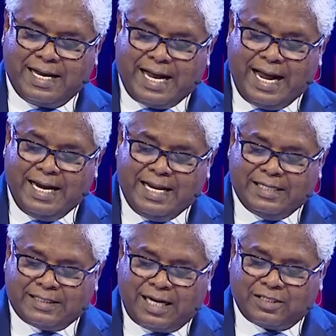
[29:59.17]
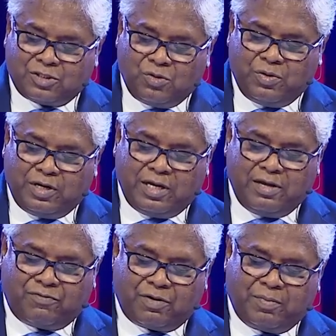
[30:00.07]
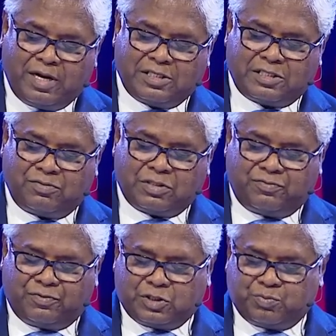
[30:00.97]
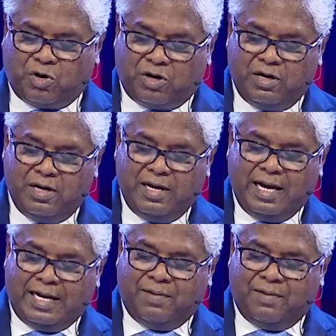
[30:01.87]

guiding his hands knowingly, for Manasseh was the firstborn. And he